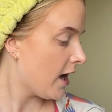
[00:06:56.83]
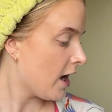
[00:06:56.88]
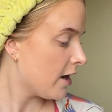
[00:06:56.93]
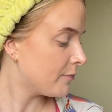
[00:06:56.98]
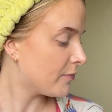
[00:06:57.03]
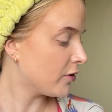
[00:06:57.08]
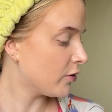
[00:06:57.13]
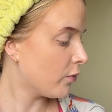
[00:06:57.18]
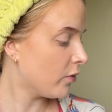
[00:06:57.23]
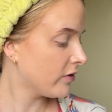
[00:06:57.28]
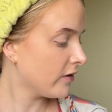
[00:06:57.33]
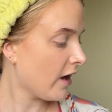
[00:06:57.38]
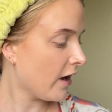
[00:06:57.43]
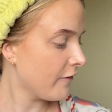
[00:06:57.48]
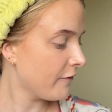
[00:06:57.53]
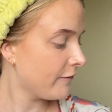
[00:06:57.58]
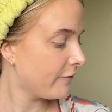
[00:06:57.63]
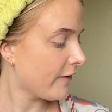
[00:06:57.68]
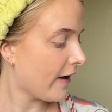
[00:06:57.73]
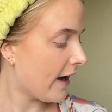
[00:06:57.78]
But the one that I've
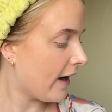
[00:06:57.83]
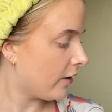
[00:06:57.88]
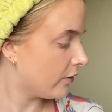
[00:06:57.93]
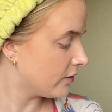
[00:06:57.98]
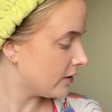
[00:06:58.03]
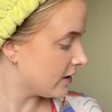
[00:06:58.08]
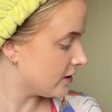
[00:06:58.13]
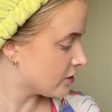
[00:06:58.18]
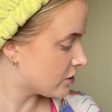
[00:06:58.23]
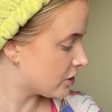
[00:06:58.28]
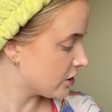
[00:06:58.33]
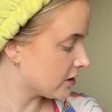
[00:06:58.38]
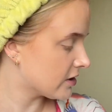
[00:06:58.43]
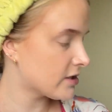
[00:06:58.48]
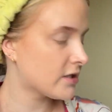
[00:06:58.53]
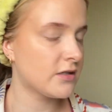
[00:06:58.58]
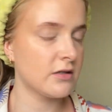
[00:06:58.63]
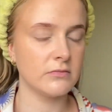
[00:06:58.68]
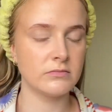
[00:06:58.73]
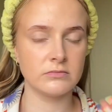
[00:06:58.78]
found is
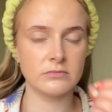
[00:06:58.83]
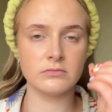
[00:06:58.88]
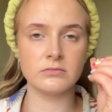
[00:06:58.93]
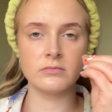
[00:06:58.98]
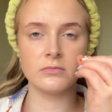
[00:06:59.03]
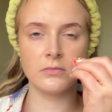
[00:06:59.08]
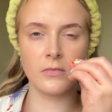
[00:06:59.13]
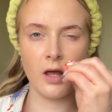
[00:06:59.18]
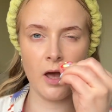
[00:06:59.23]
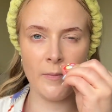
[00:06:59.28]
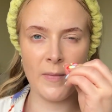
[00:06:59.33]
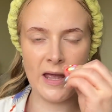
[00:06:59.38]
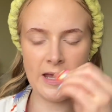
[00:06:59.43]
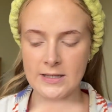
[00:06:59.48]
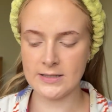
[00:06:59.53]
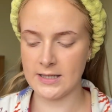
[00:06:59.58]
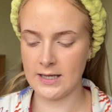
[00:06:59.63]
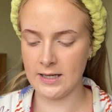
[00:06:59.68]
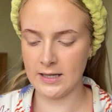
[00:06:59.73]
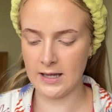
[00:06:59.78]
just
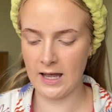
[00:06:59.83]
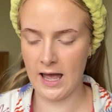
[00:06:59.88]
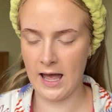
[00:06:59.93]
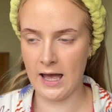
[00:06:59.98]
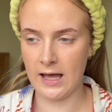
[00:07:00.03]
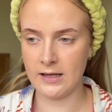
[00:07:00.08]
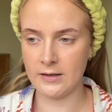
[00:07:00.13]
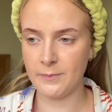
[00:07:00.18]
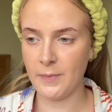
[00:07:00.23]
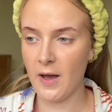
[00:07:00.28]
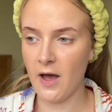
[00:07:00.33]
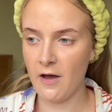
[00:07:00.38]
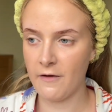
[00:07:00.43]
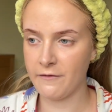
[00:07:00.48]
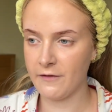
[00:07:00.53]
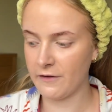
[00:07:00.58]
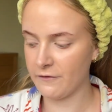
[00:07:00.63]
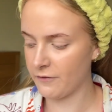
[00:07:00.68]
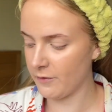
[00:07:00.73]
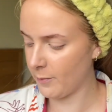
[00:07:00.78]
amazing and
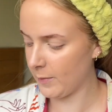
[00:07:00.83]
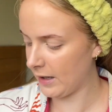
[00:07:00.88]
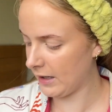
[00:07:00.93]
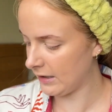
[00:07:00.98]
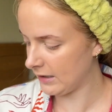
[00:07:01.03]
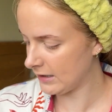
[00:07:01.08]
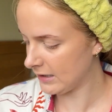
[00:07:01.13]
perfect for me